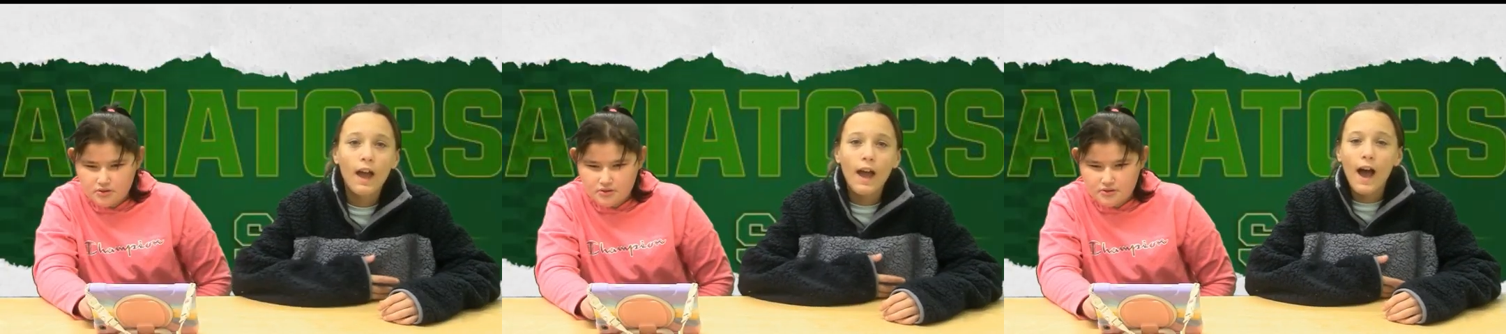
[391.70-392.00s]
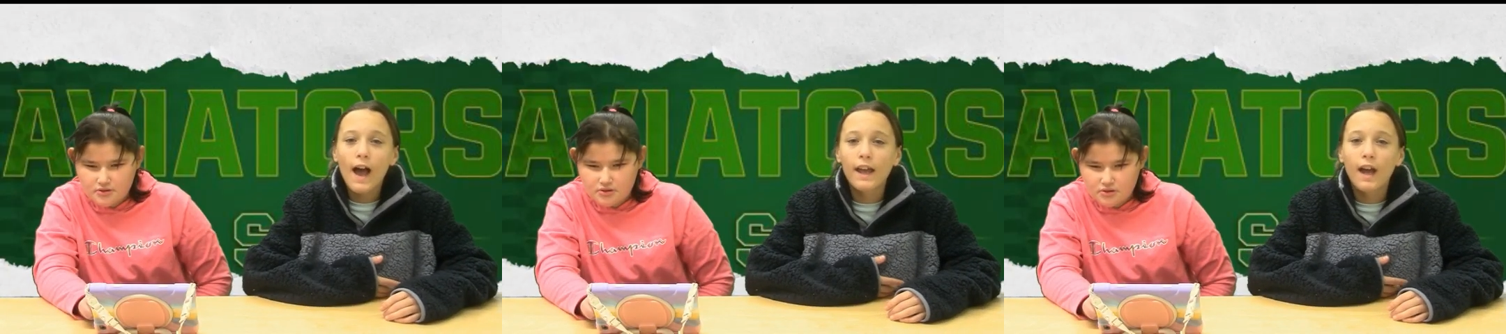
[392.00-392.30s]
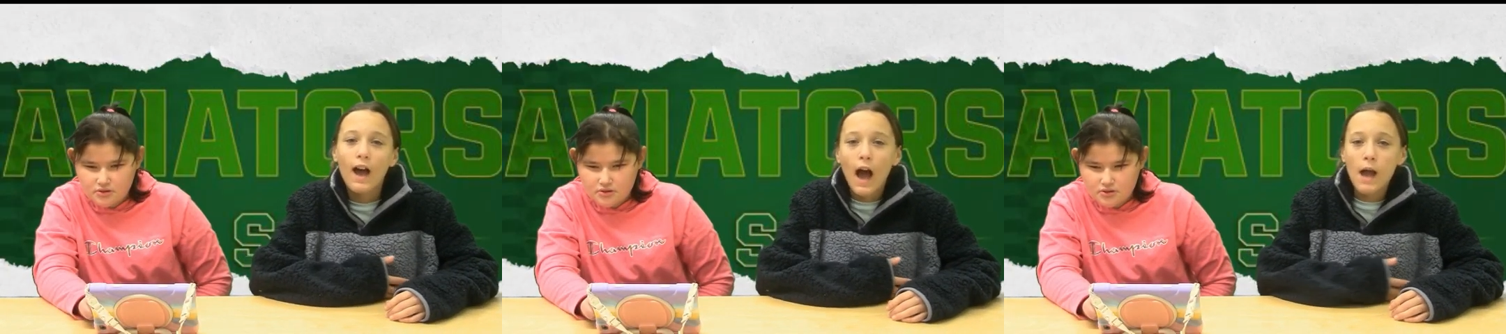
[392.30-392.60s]
Speaker 1: Hi,
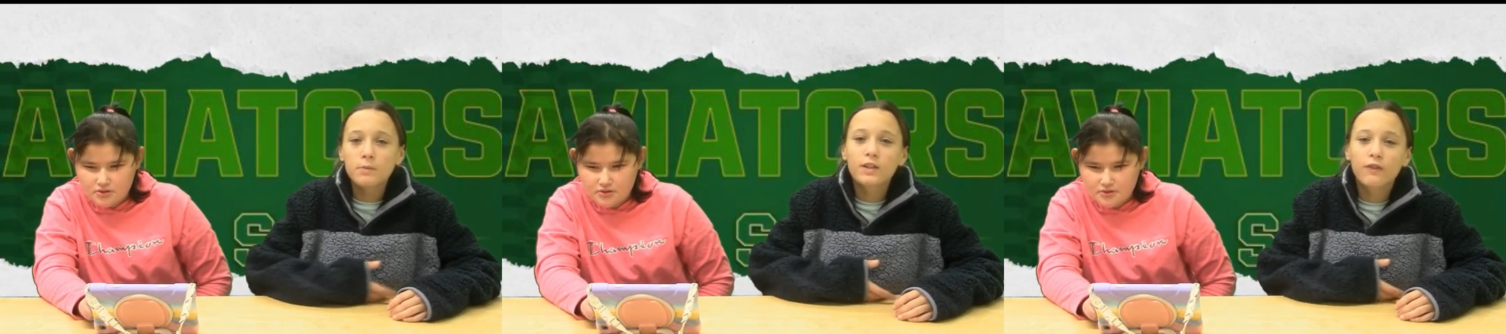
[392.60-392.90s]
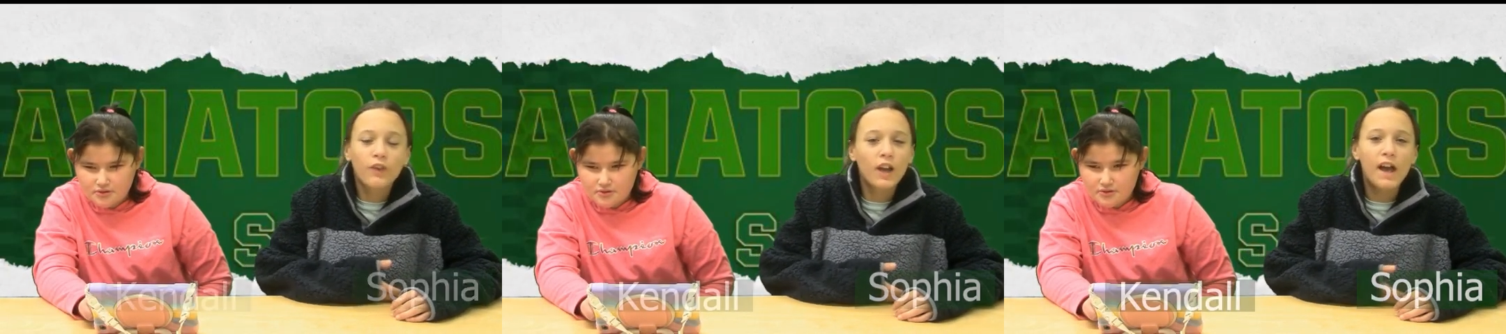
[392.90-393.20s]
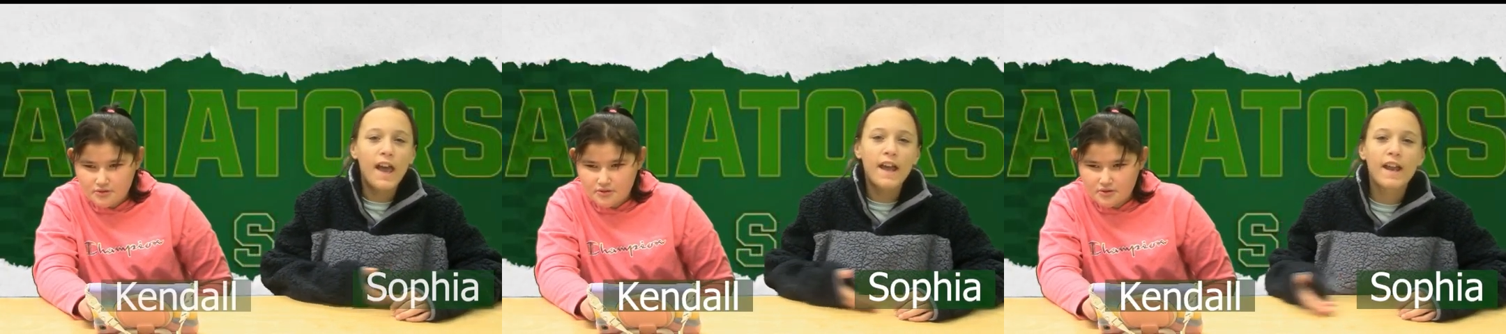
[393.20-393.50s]
I'm
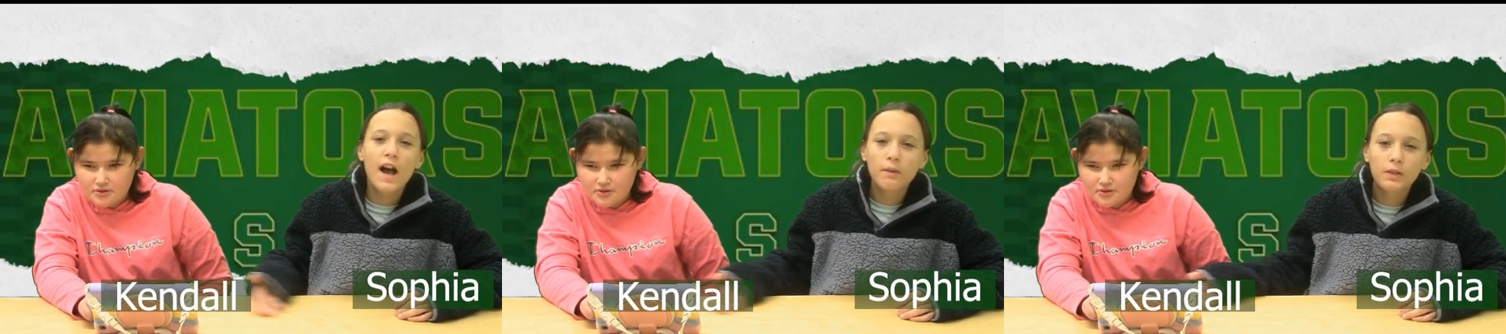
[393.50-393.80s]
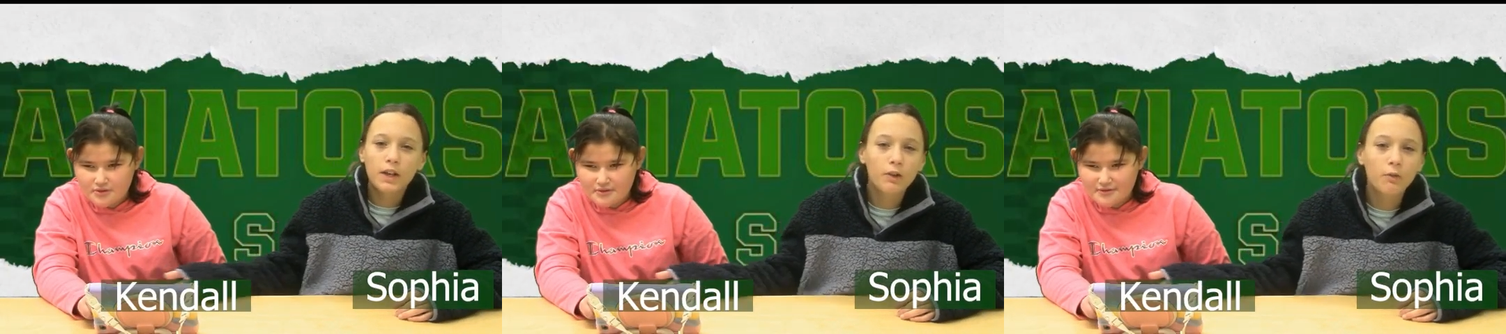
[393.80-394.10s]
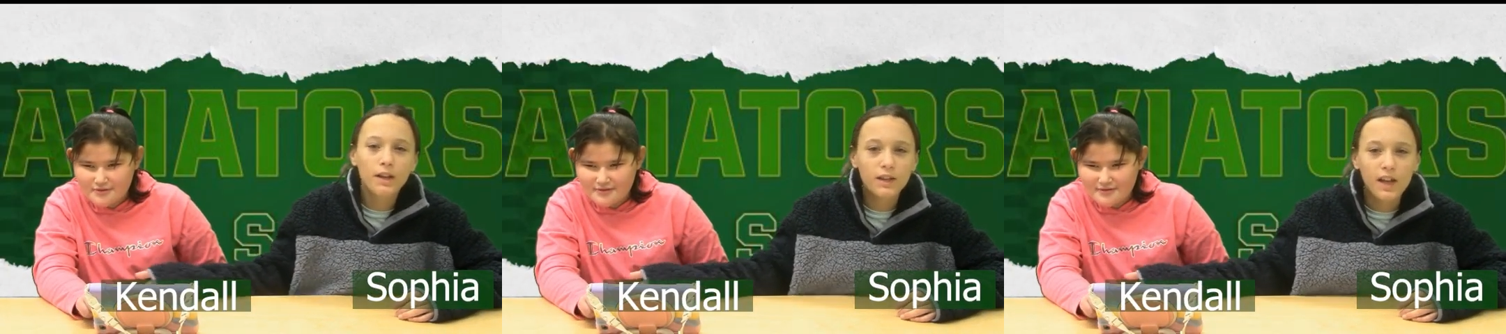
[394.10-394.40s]
Sophia, and I'm here
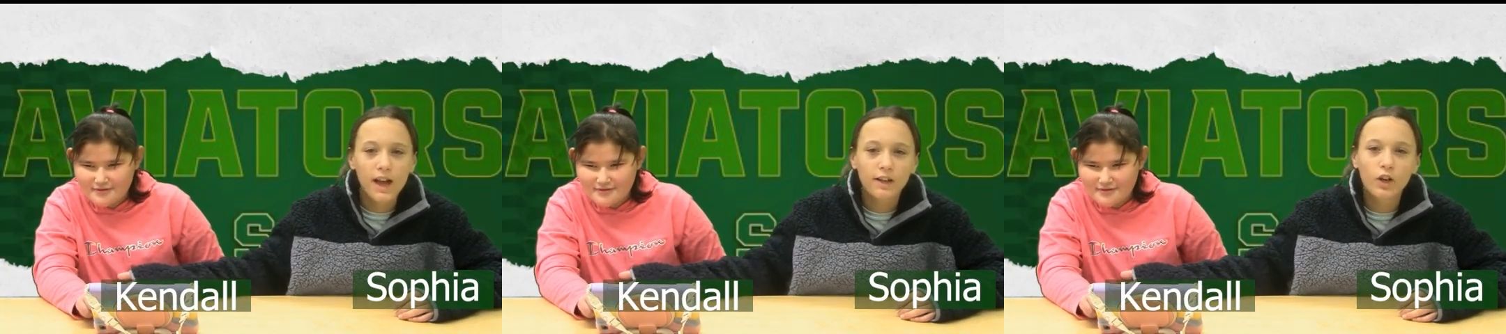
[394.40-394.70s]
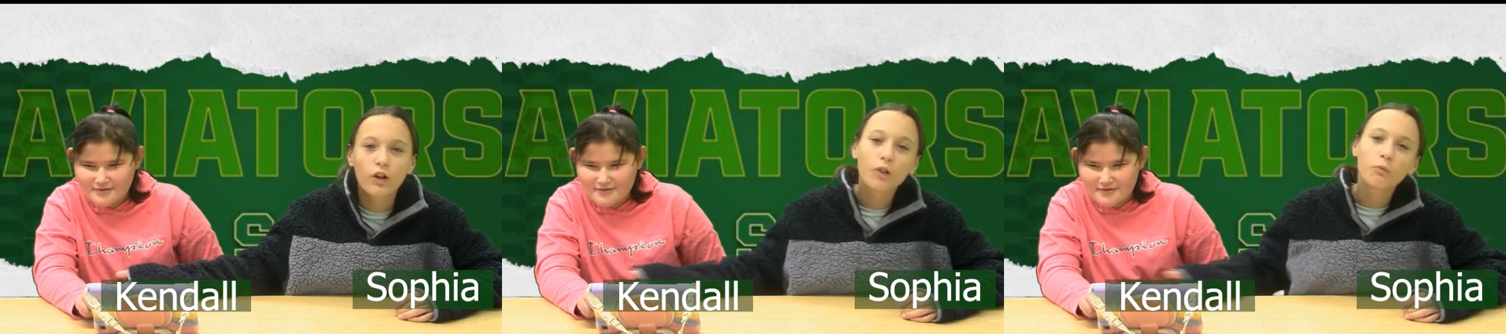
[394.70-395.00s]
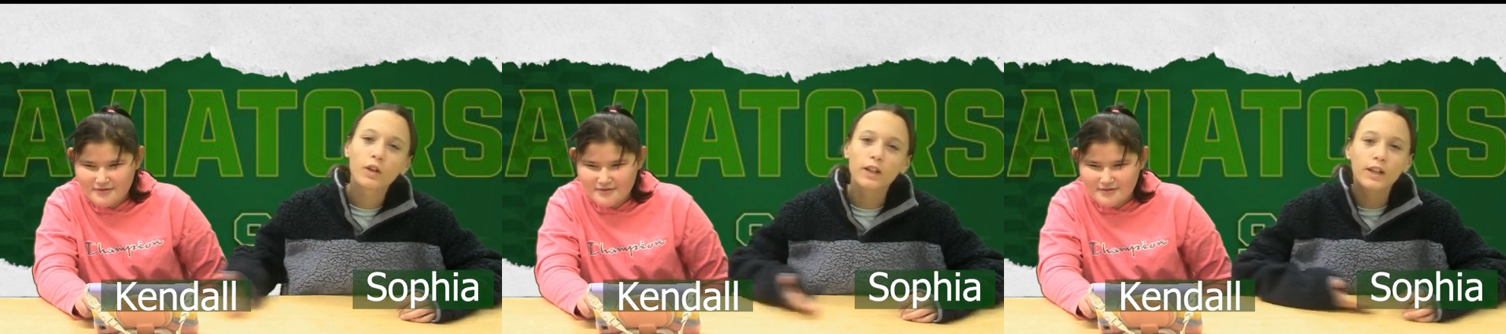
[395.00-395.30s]
with Kendall,
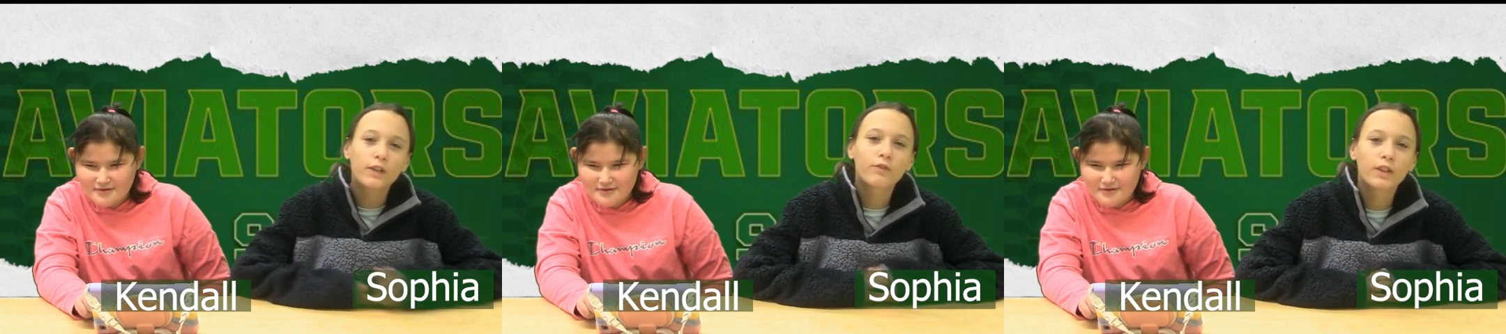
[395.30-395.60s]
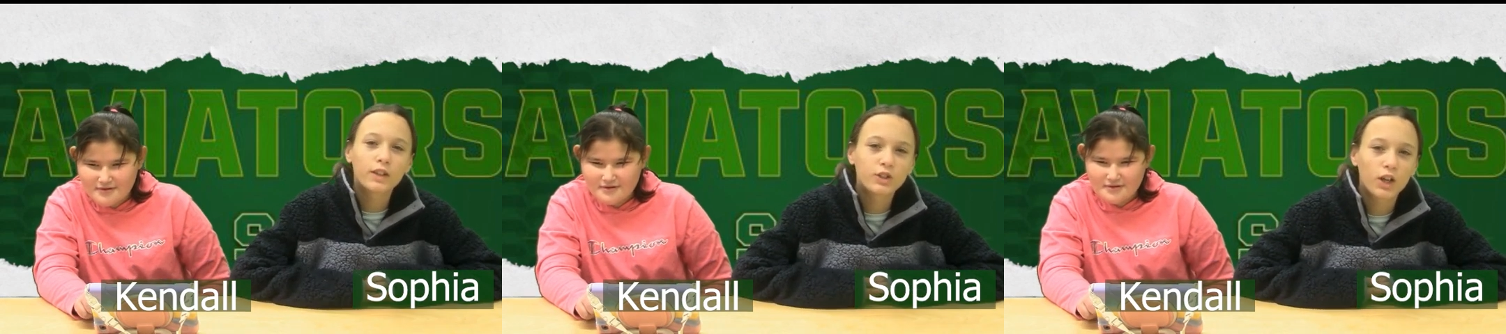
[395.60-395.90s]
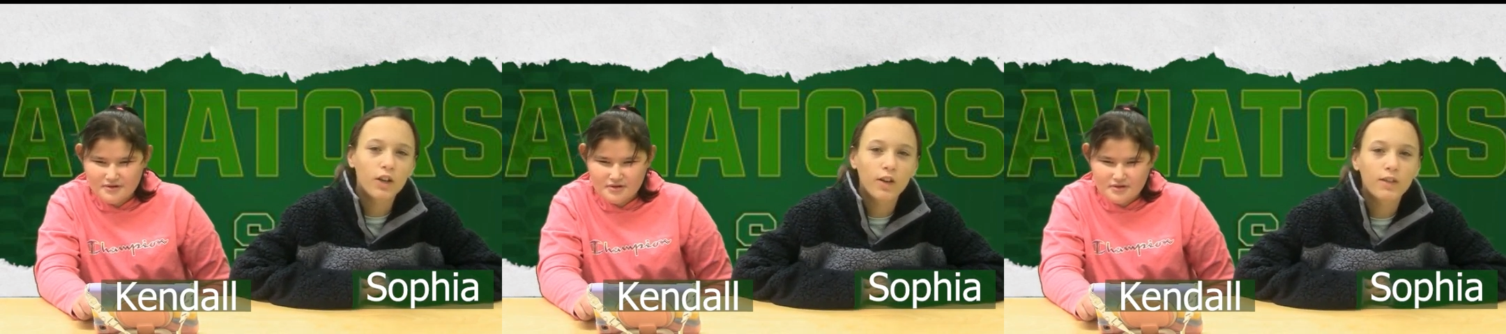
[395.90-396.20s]
and we're here for the
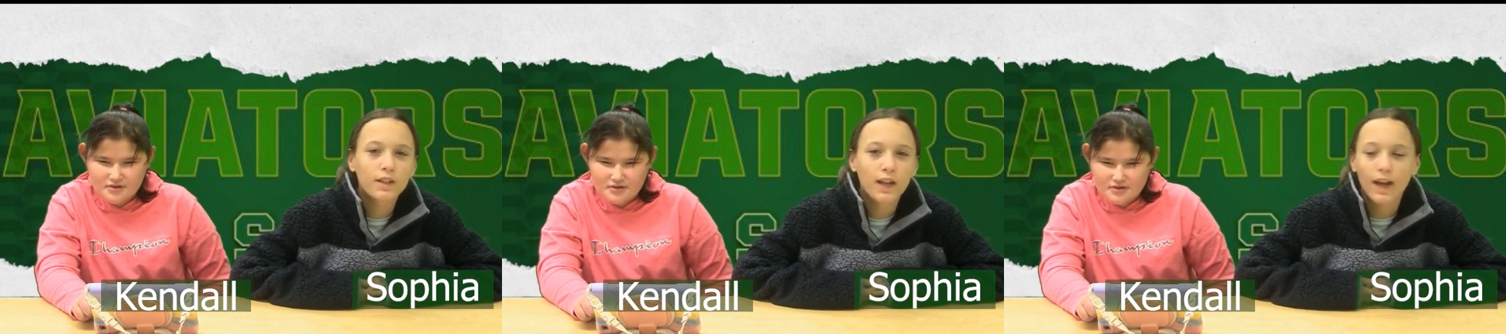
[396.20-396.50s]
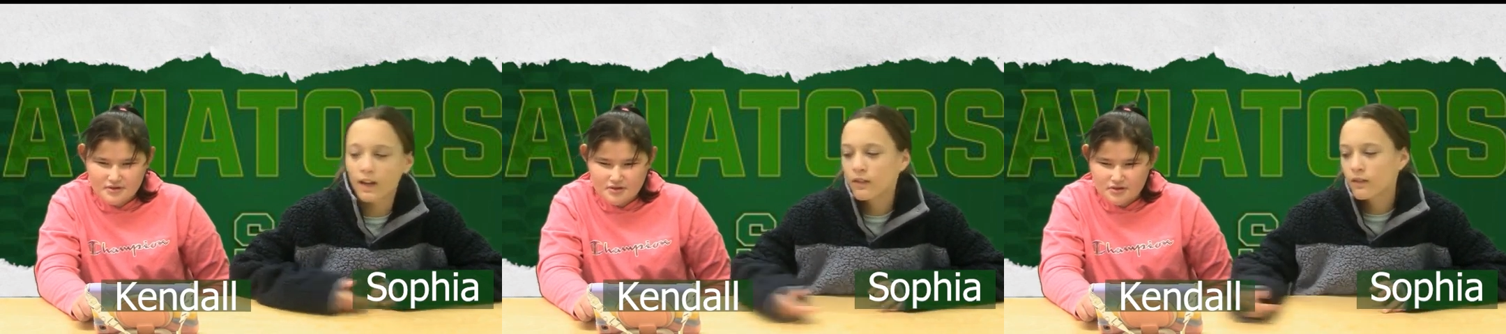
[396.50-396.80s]
joke of the day.